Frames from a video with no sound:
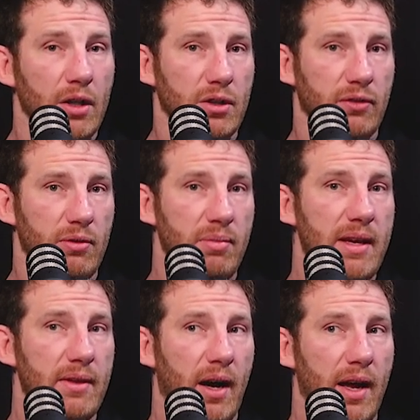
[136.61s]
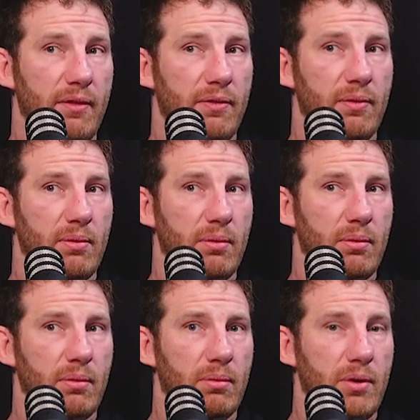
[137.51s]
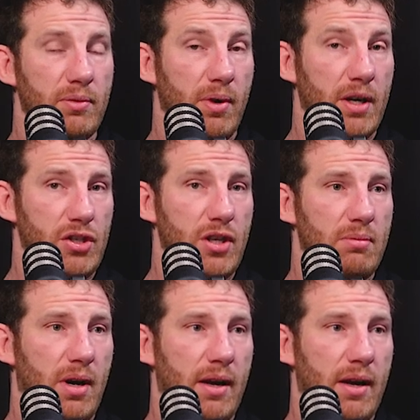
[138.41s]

So for me, that I have with my gym,